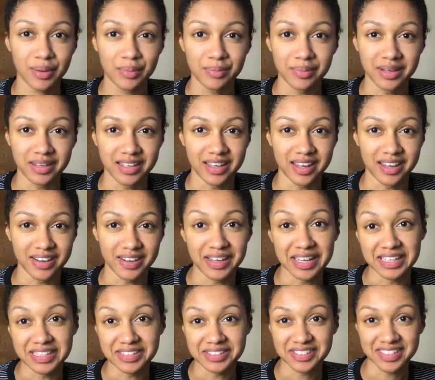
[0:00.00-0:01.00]
But yeah,
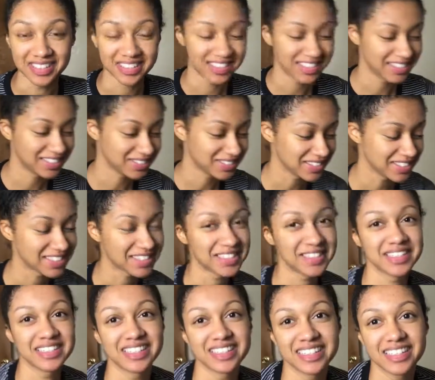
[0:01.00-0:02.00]
okay, so Kendall's
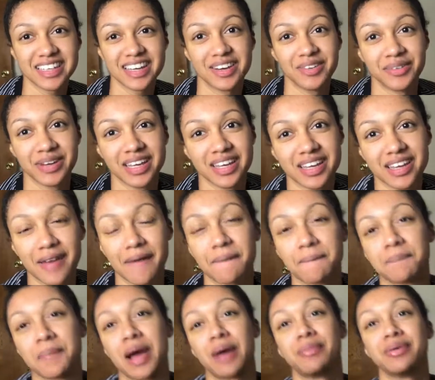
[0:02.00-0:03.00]
awake.
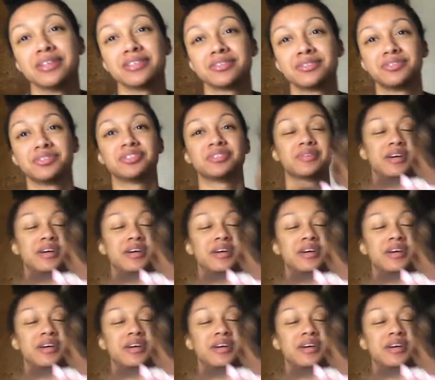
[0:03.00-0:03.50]
I was gonna do it